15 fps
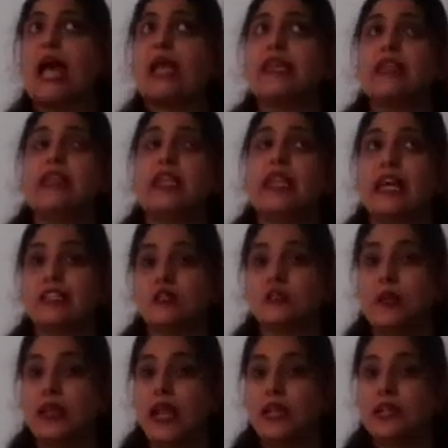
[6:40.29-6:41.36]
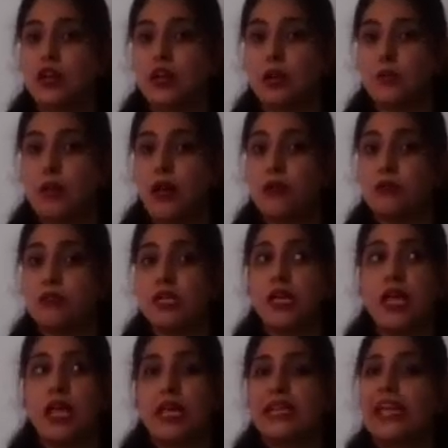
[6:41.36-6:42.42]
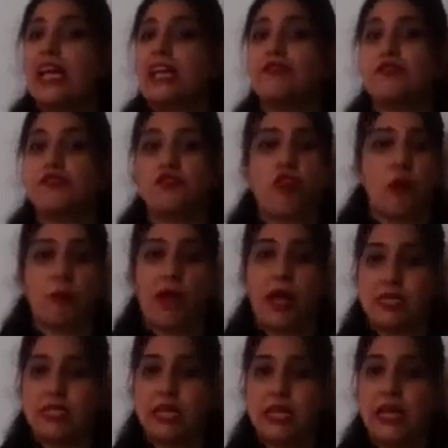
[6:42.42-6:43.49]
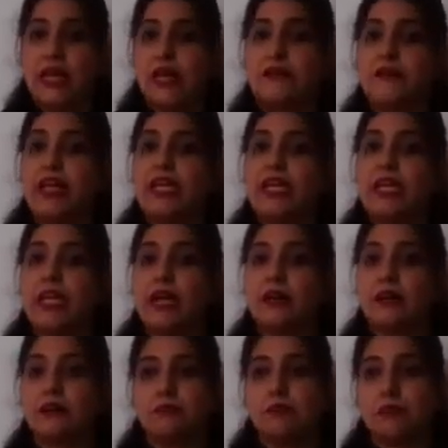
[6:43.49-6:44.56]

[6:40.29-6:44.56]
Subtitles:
And the last one I'll talk about, life traumas. If any